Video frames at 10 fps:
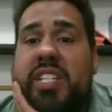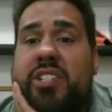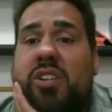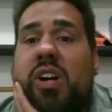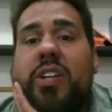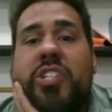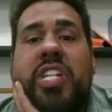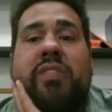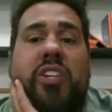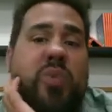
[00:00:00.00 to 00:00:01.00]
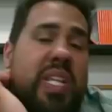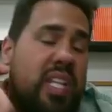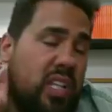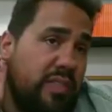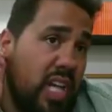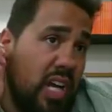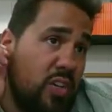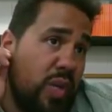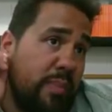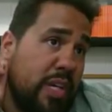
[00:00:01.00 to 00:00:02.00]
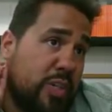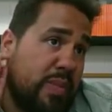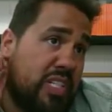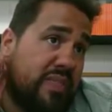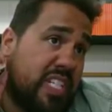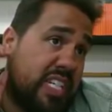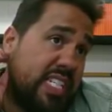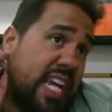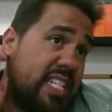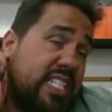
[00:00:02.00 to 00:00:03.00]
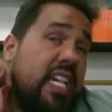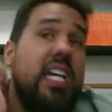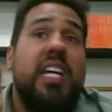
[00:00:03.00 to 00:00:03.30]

These are our achievers, right? They love concrete measurements of success.